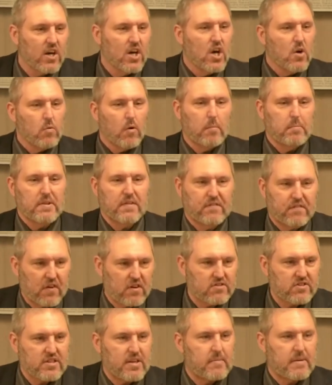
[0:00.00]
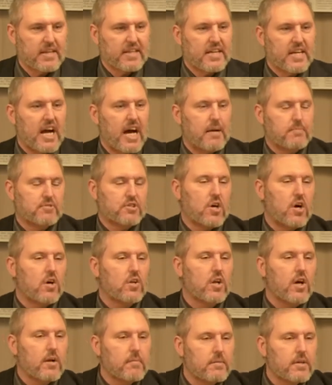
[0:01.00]
Won't be the first time I had the cops called
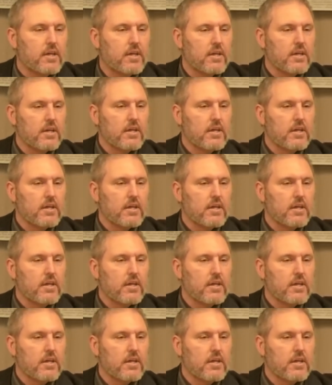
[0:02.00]
on me.